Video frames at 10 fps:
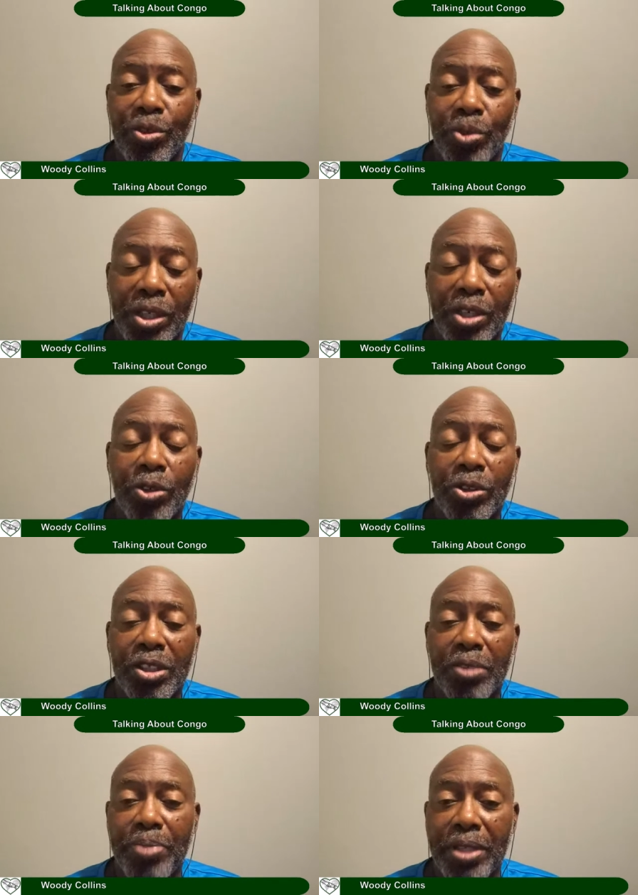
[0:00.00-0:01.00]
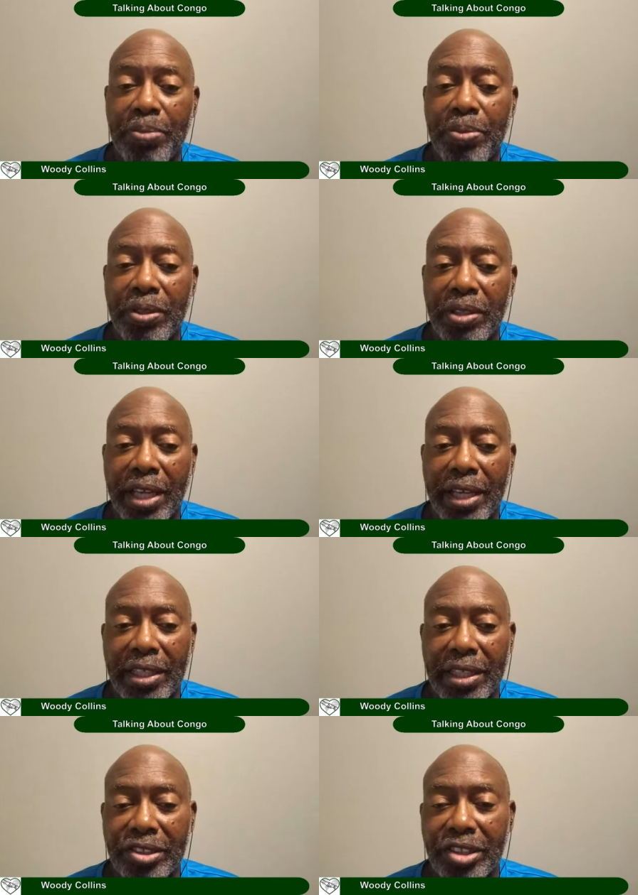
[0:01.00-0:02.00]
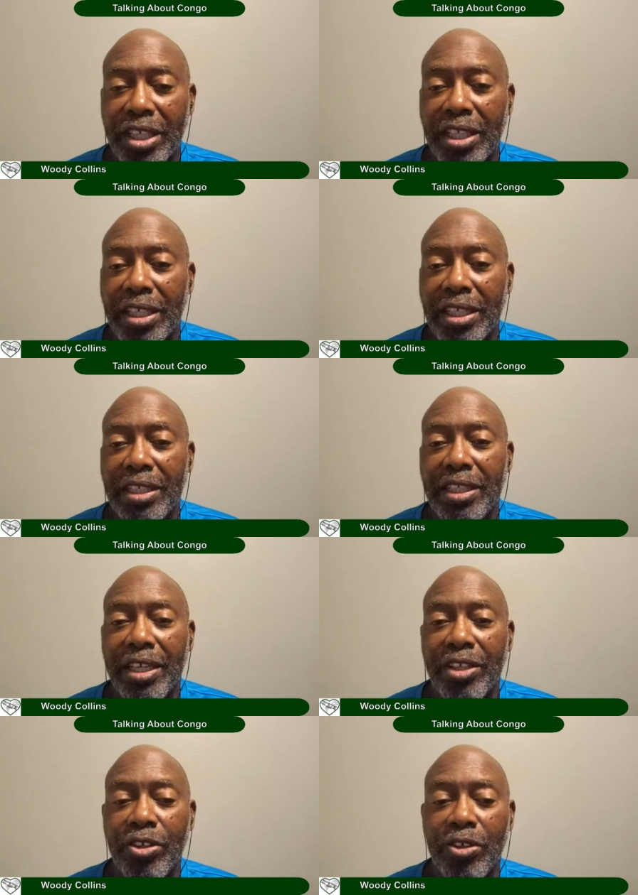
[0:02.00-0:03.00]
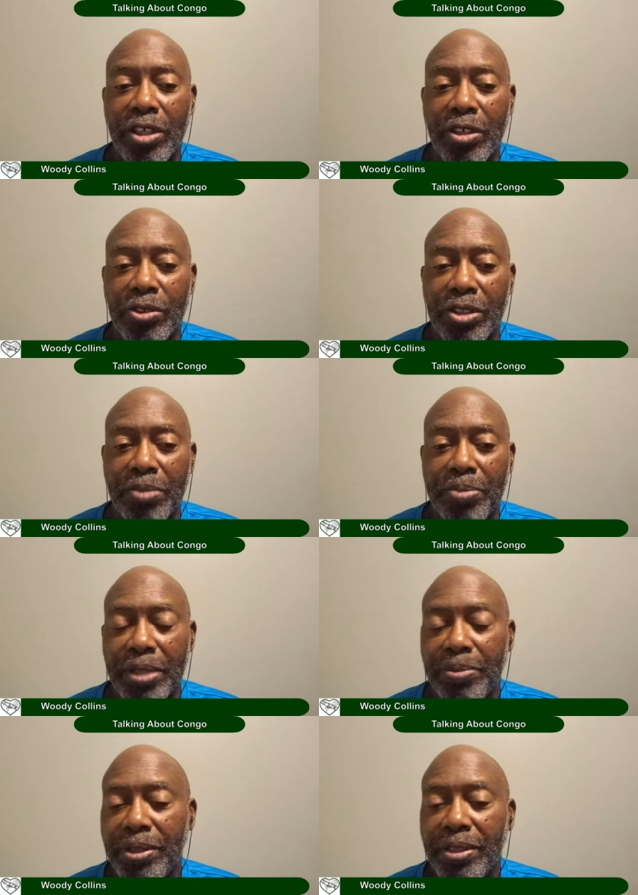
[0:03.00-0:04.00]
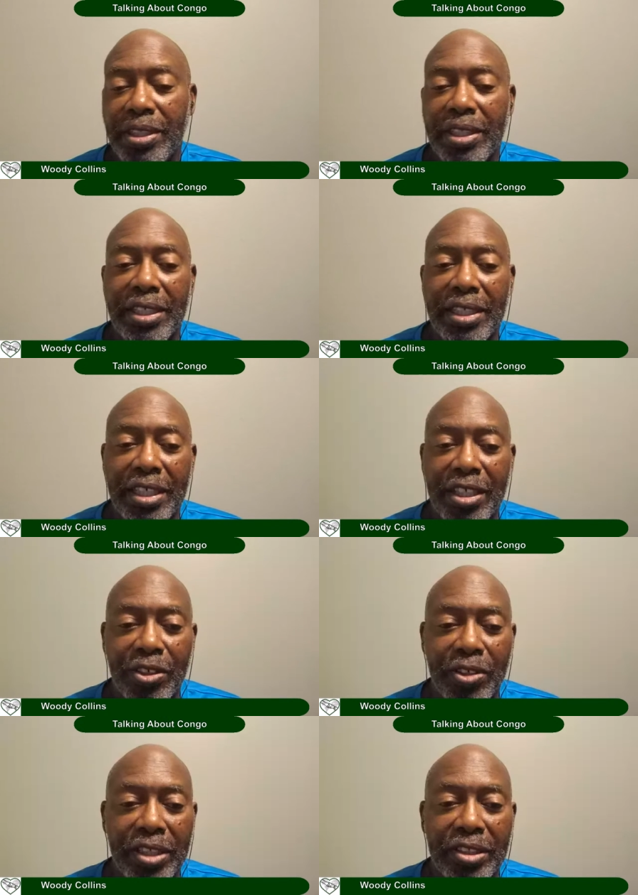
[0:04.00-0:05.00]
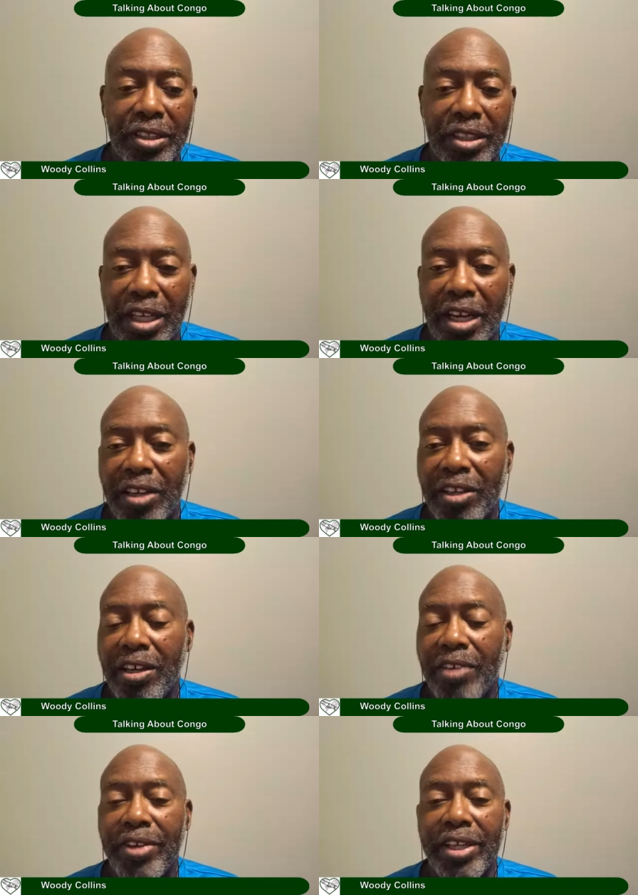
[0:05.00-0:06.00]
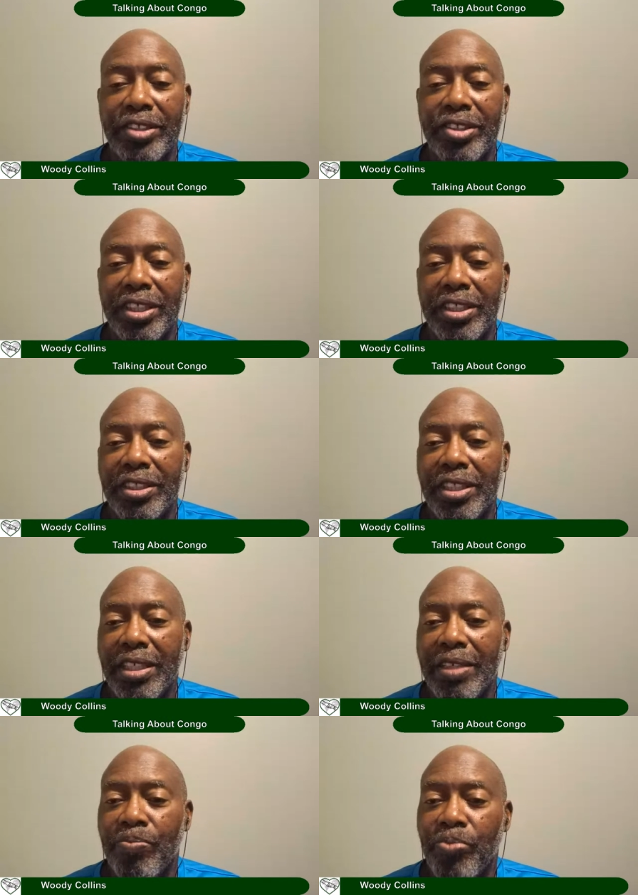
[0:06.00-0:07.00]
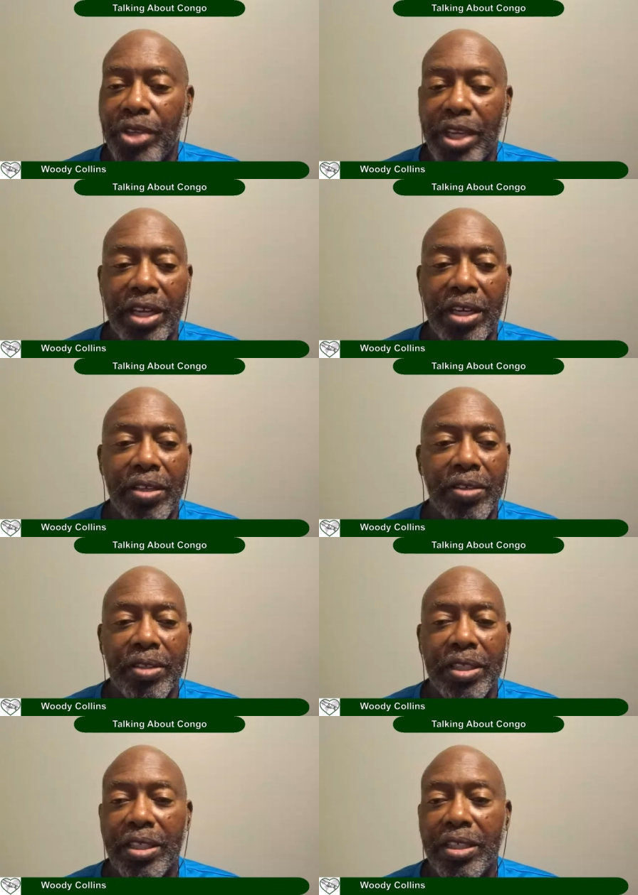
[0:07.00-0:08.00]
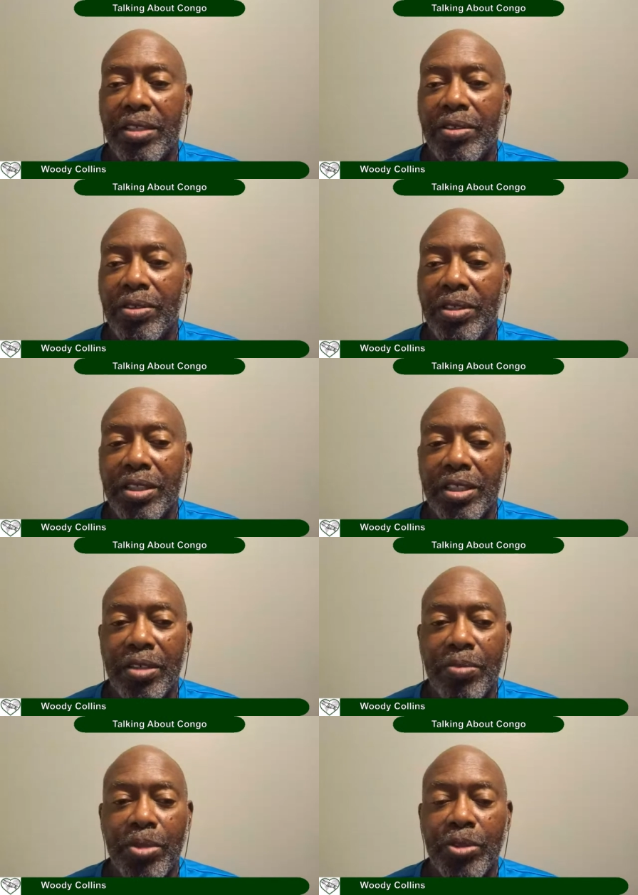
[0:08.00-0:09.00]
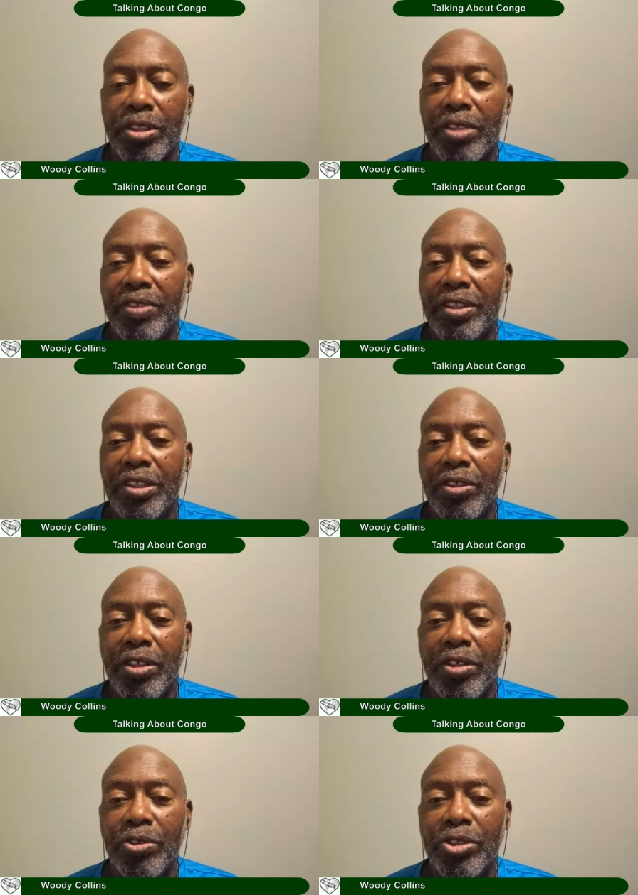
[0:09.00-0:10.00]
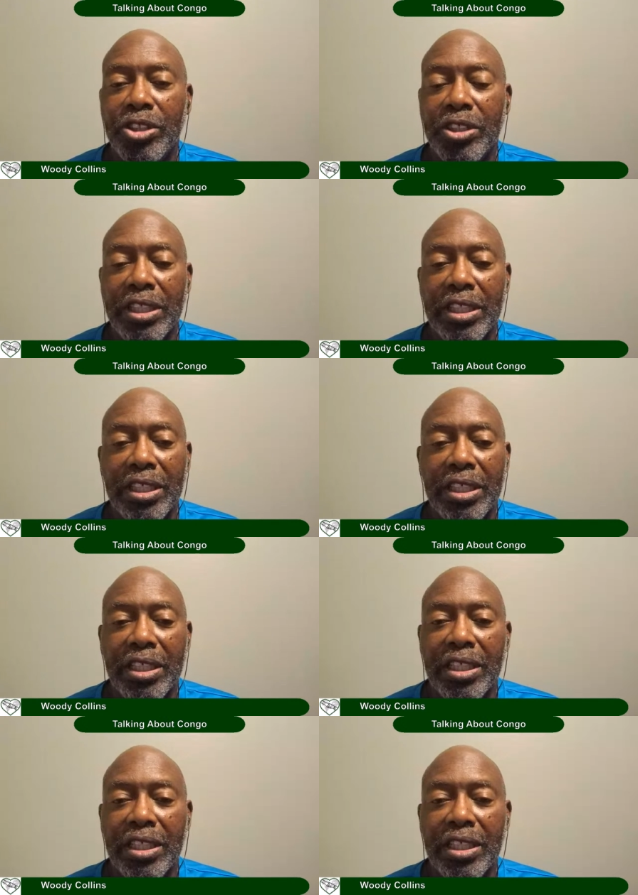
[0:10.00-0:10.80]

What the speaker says: will go to the people like they say they're going to go to the people. The article I read says, yeah, most of it is going to go to the